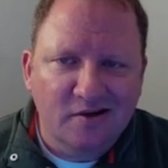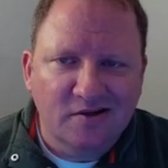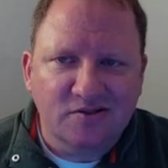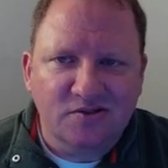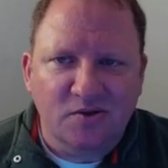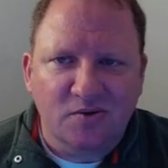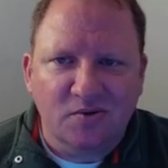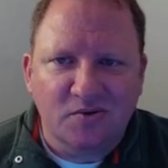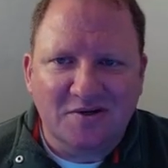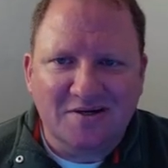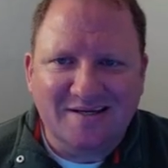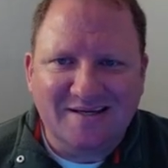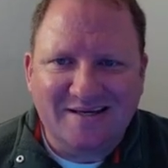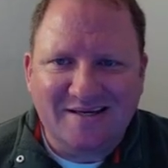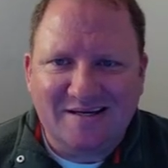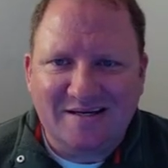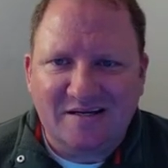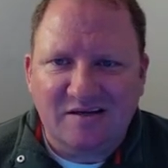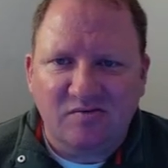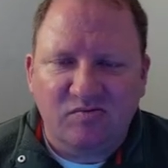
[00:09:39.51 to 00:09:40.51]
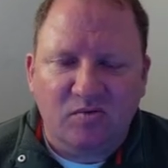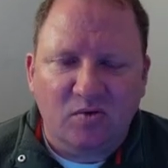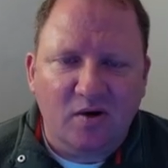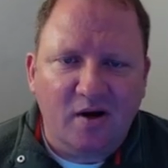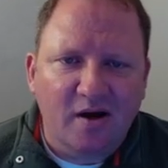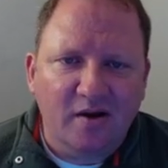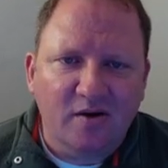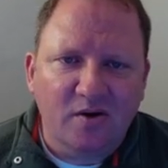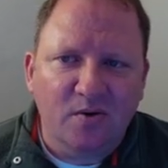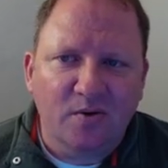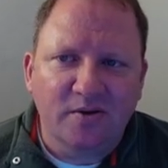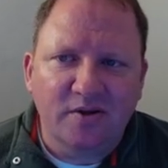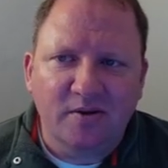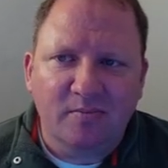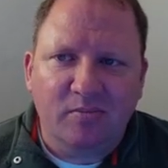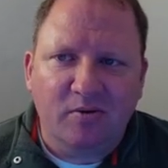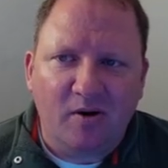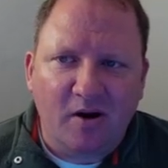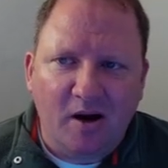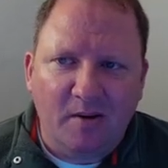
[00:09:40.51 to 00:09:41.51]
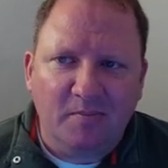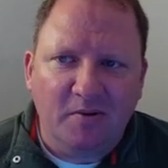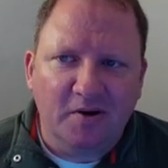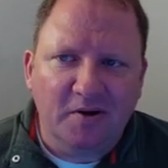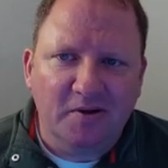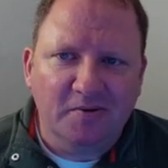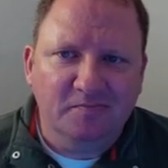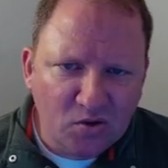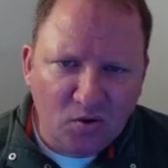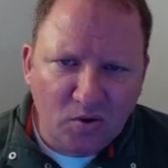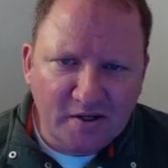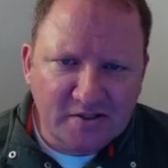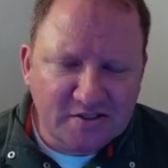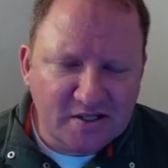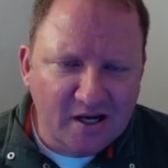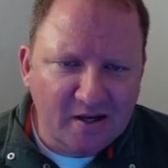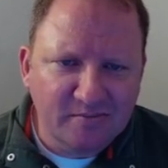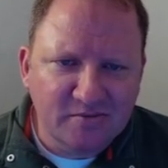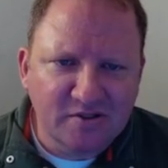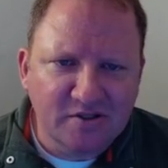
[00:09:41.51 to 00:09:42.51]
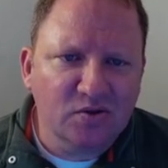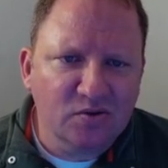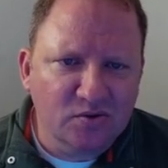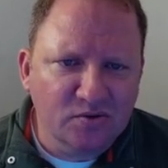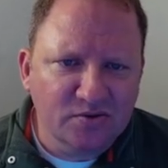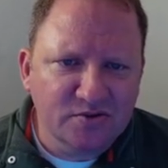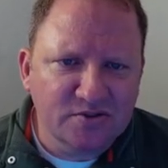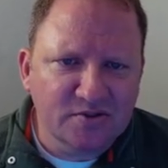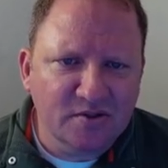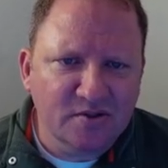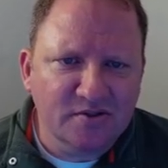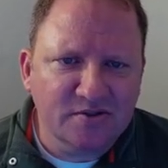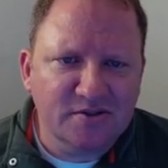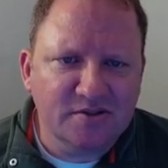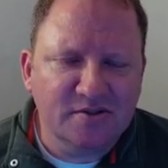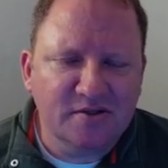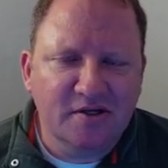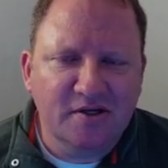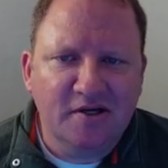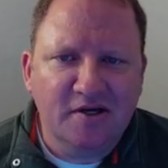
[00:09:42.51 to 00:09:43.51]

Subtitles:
So again, if we're not knowing the property, great time to Google search,